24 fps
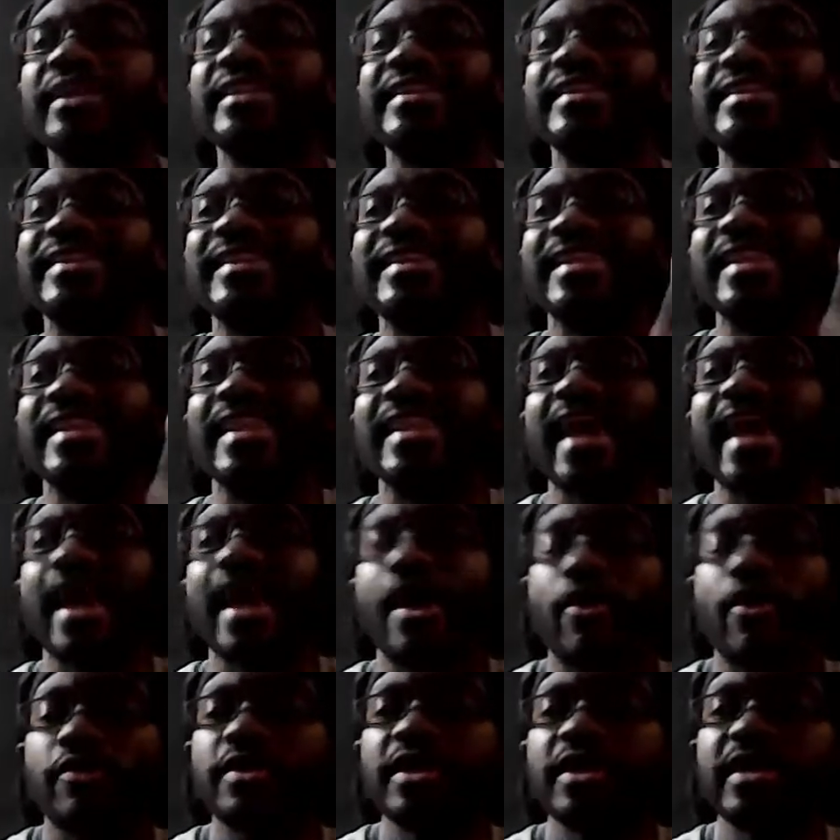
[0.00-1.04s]
ability
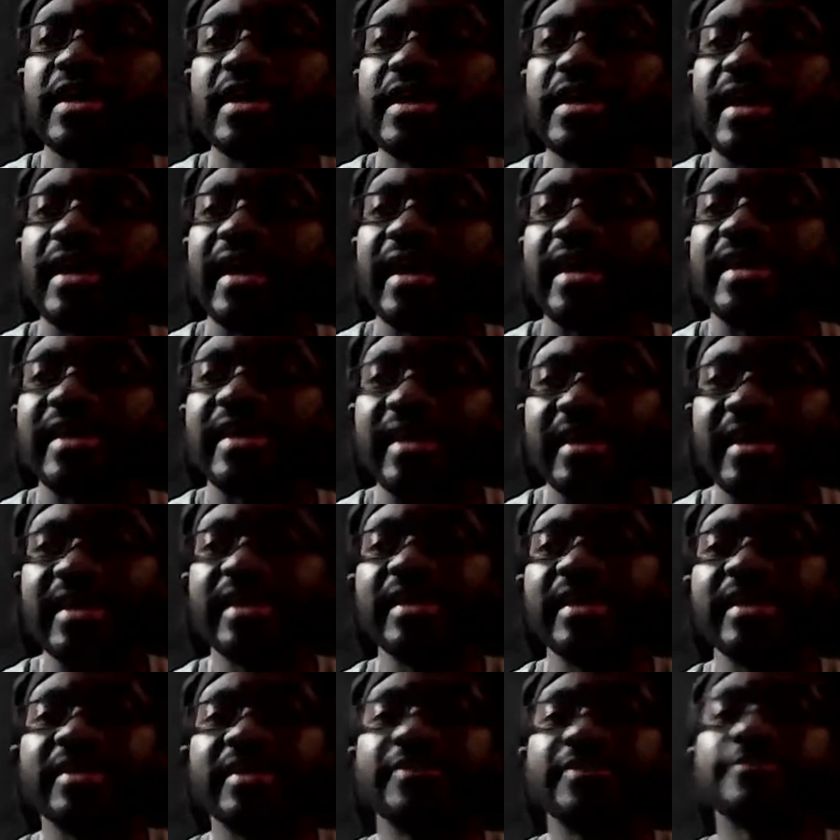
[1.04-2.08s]
now. And
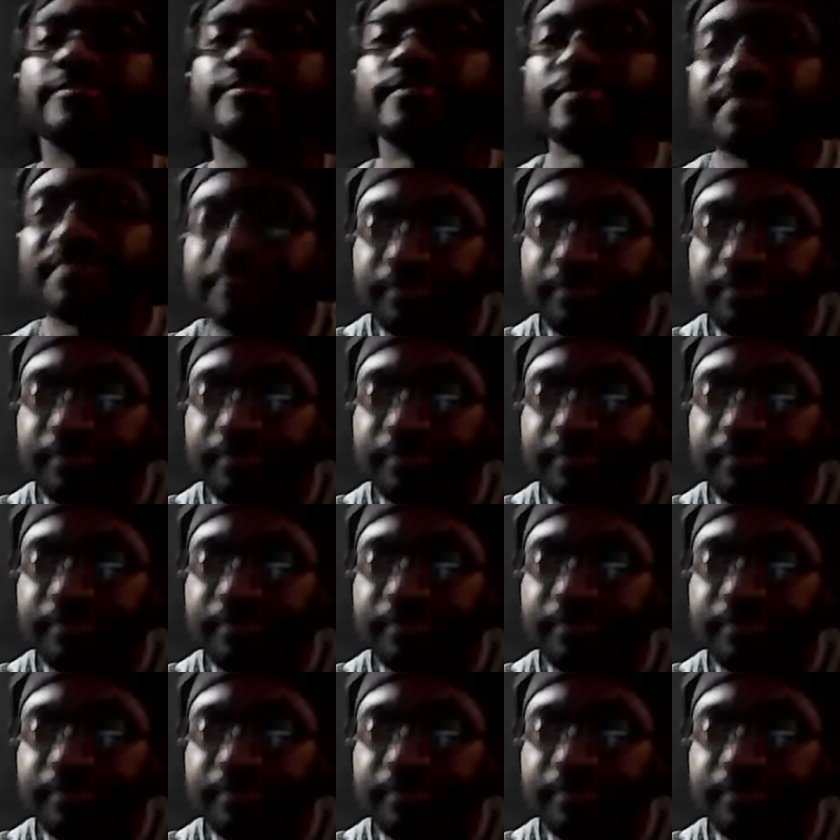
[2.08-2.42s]
again,